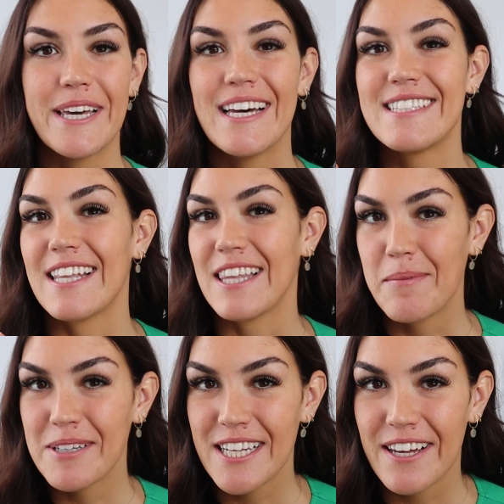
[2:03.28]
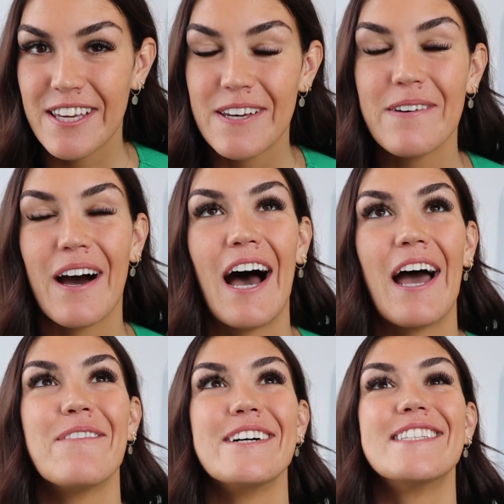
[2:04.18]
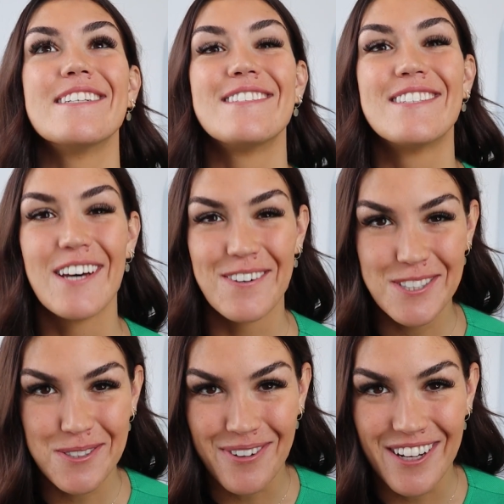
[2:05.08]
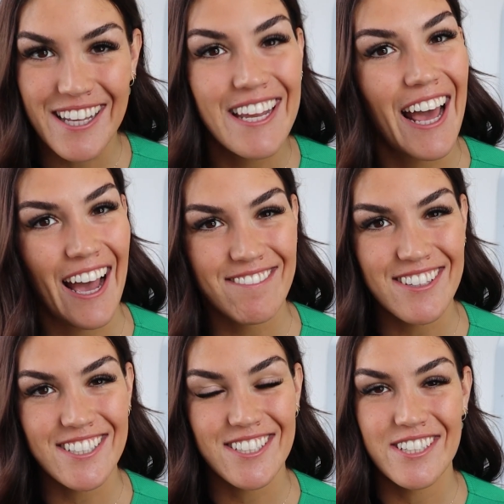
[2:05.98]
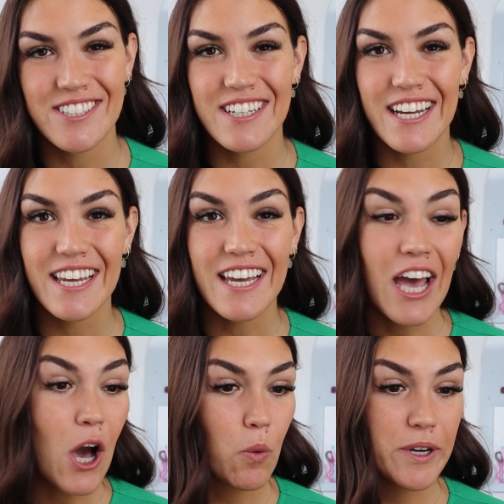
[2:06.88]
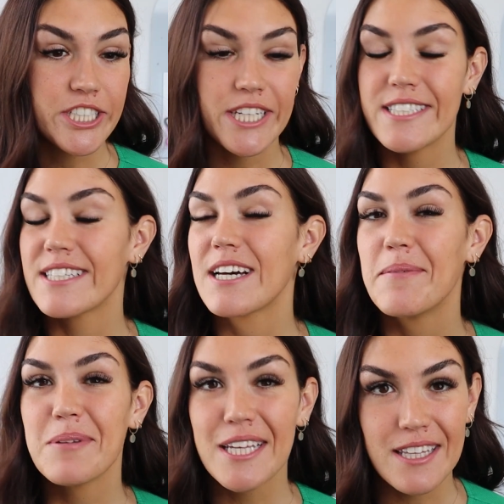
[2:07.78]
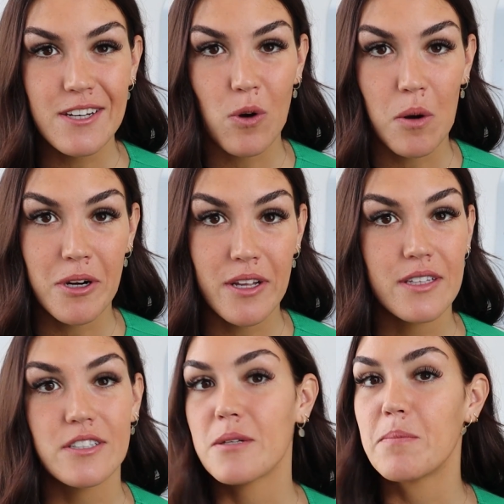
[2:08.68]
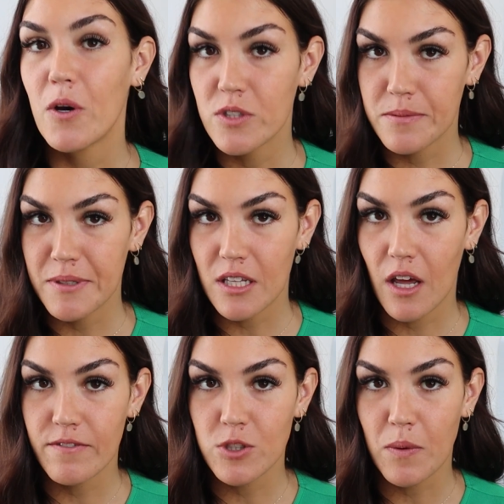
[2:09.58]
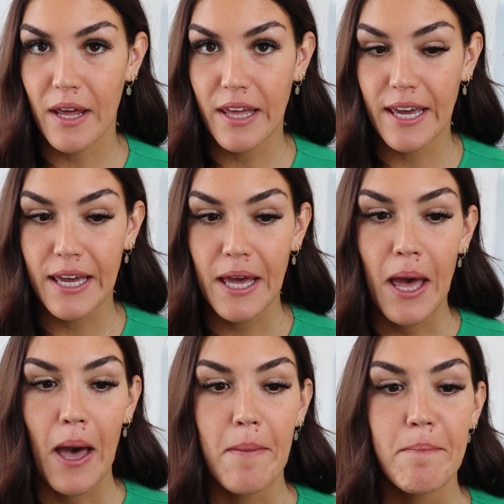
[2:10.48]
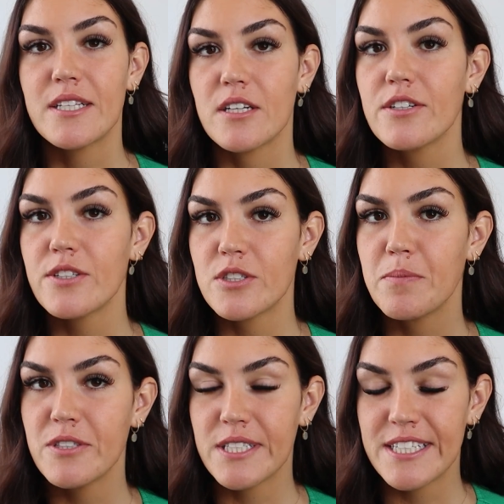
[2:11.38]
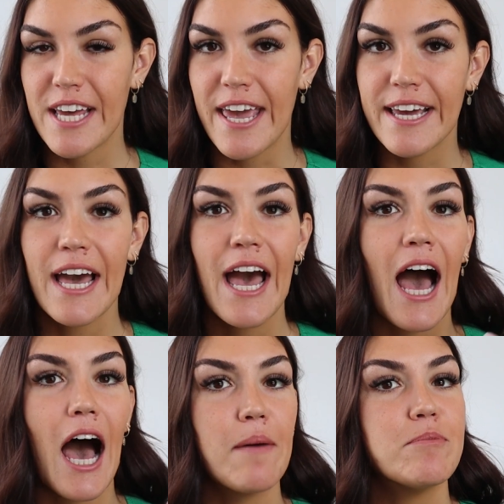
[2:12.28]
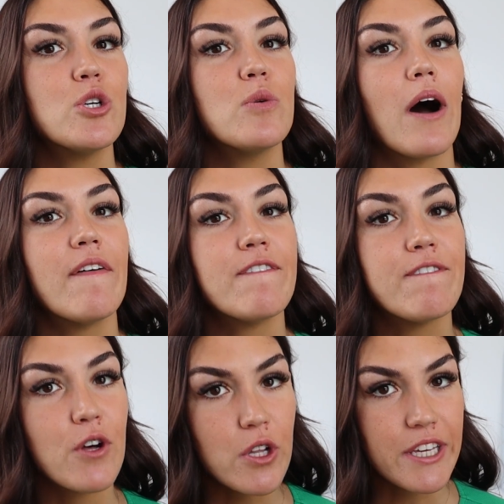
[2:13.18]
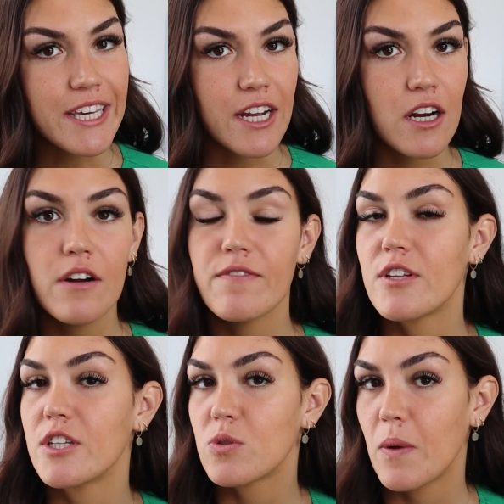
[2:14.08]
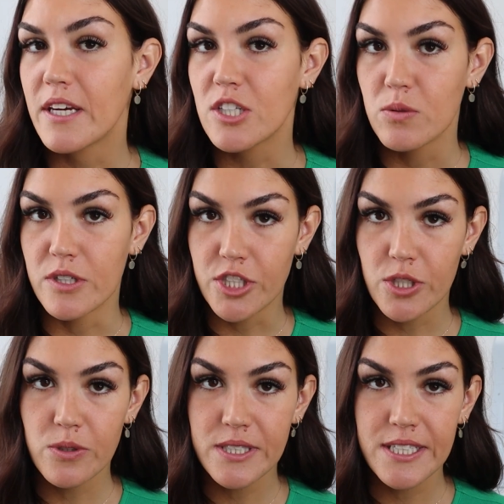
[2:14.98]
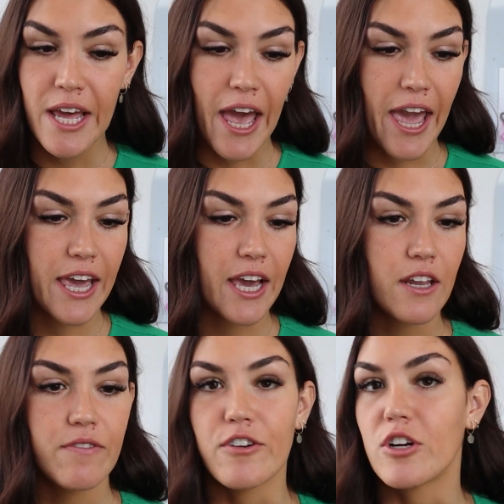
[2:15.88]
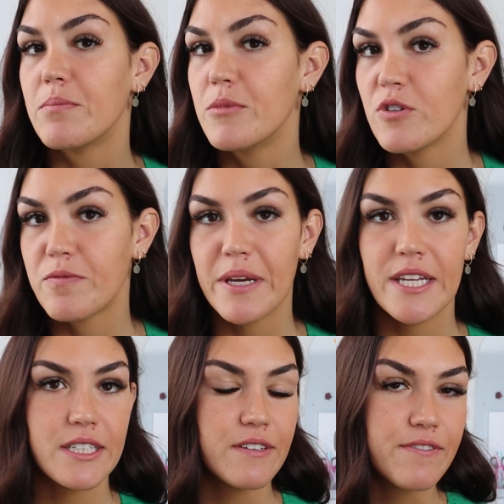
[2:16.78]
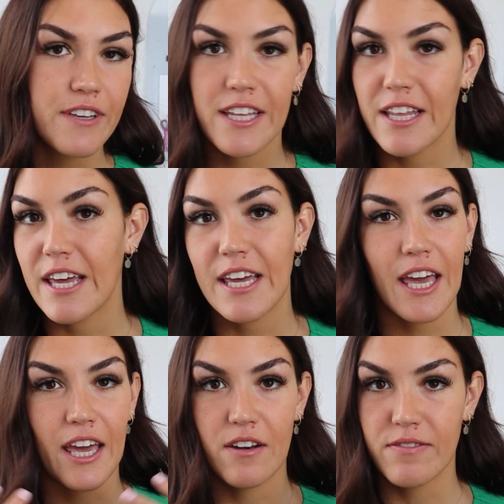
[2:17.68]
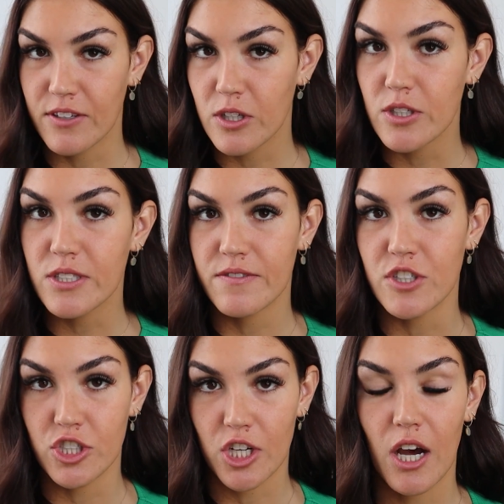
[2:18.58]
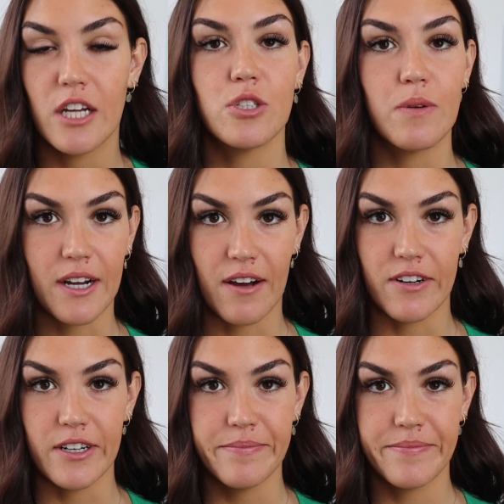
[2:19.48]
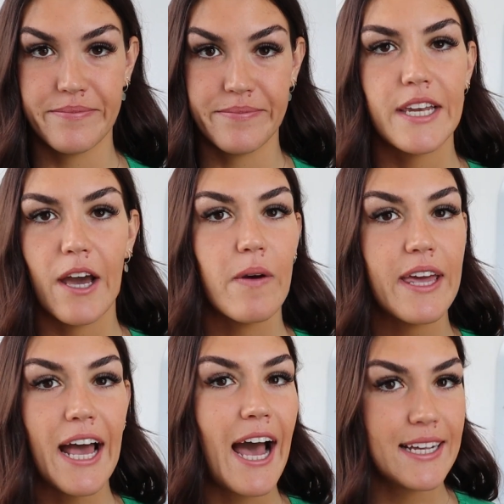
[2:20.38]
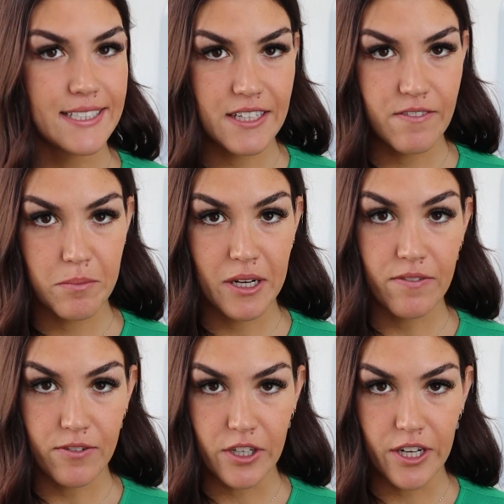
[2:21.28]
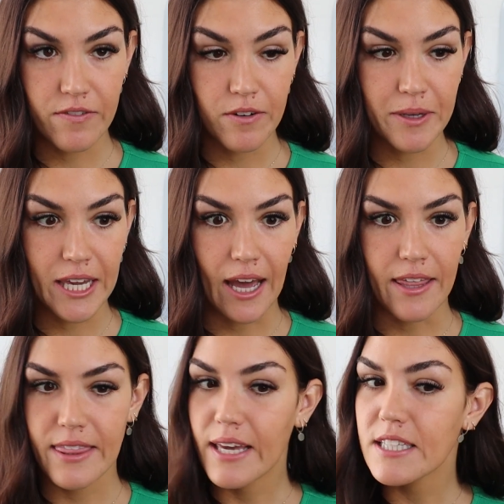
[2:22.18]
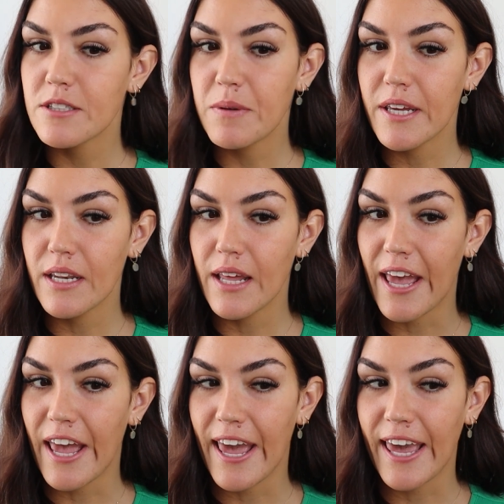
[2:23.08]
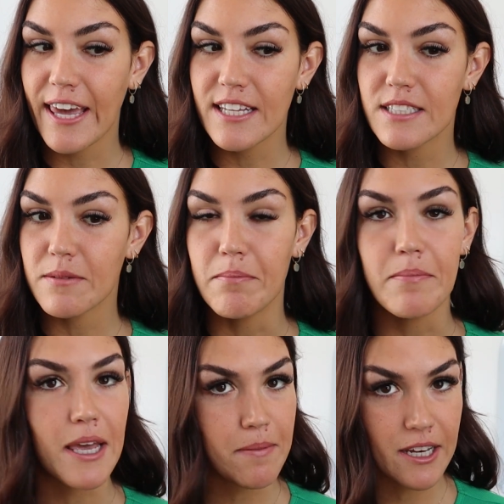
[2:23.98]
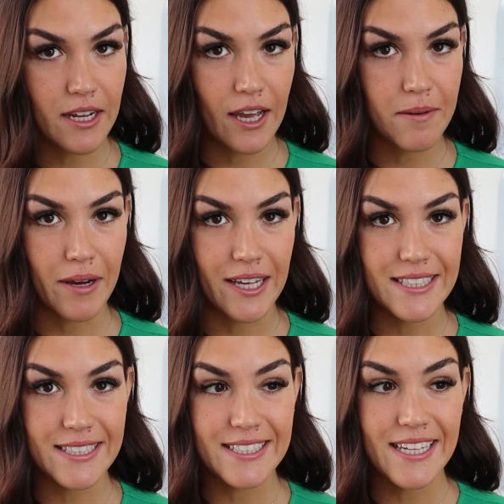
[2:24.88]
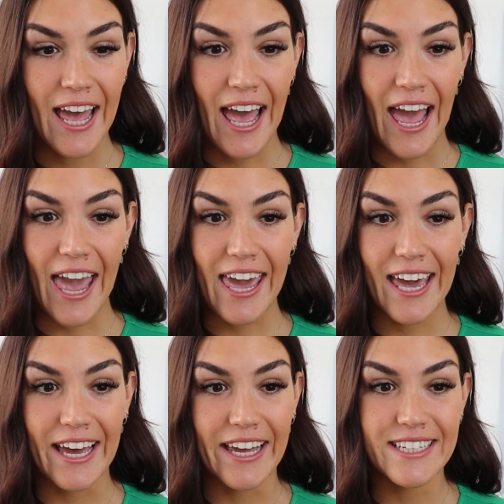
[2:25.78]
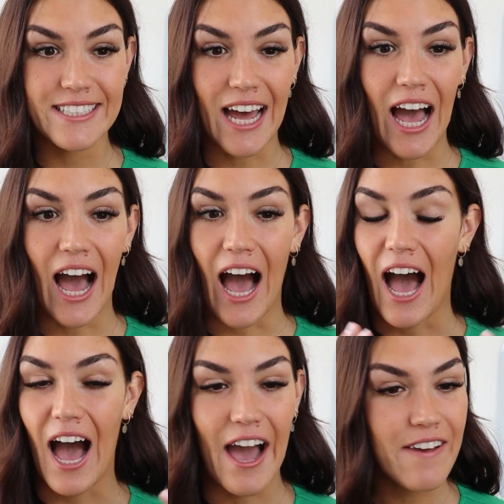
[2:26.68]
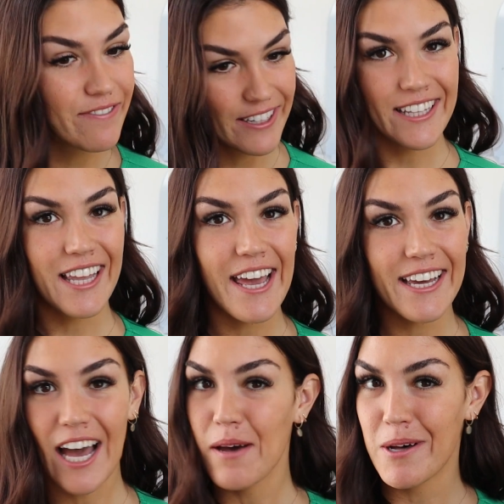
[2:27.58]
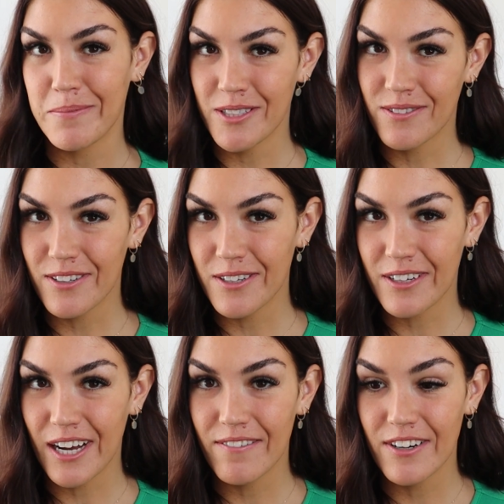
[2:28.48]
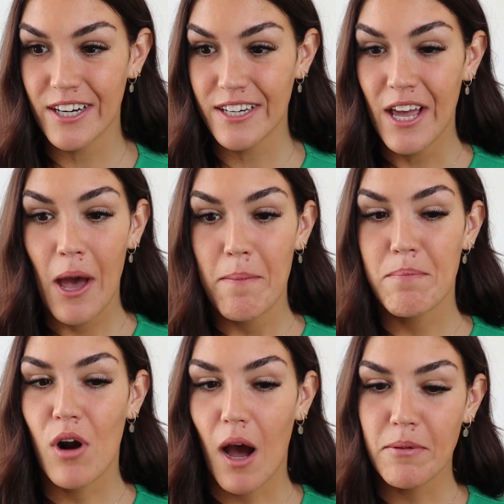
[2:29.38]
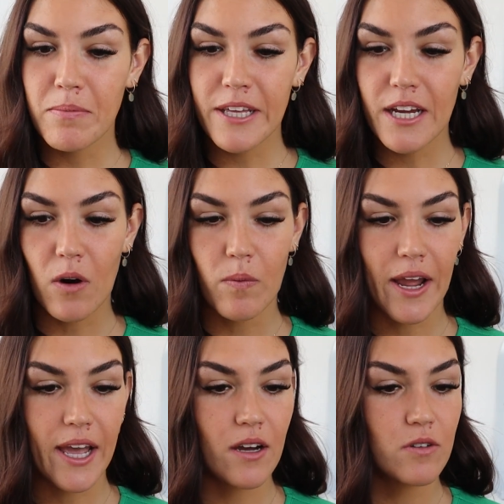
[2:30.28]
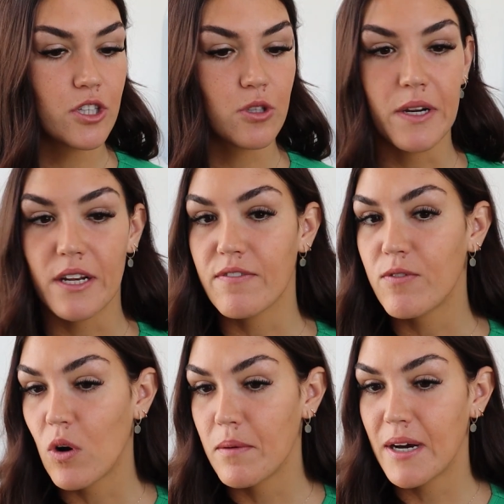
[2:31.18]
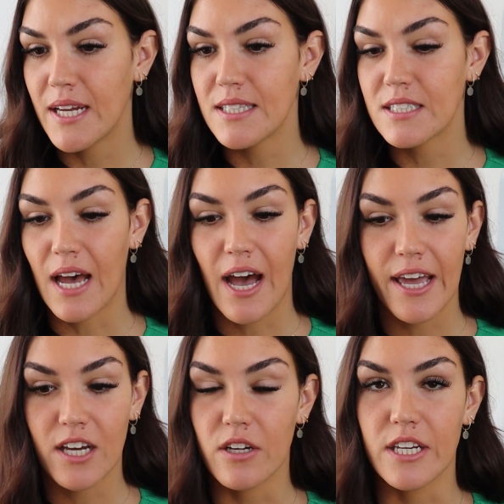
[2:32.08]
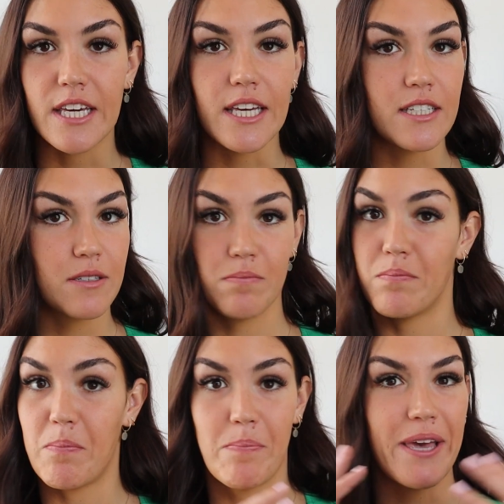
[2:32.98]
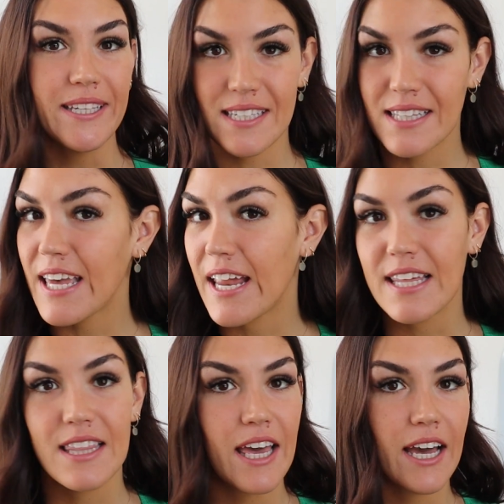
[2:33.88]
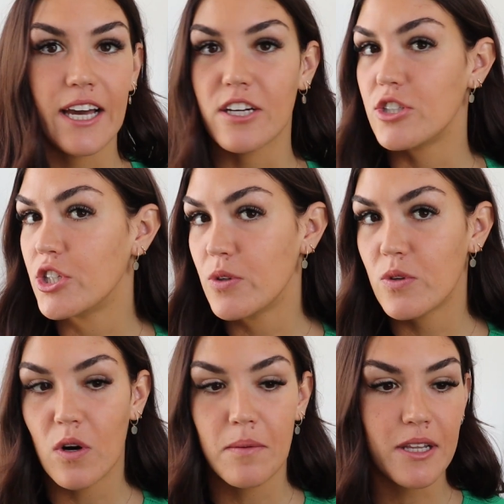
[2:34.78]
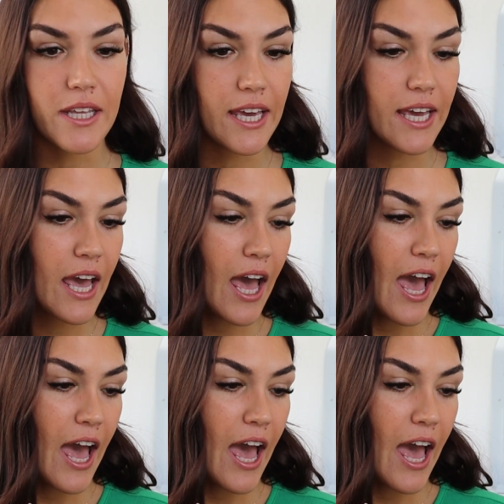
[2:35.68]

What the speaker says: Because let me tell you, I was so swollen after the surgery, which is completely normal. There's supposed to be a lot of swelling, but it's also supposed to take up to a full year for the swelling to reduce and for your movement and feeling and full use of your jaw to recover. Now, it hasn't even been a full year for me. I think it's been 8, maybe 9 months, and I feel like I'm almost fully recovered. Probably around 3 to 4 months, I could eat basically anything. I could chew normally.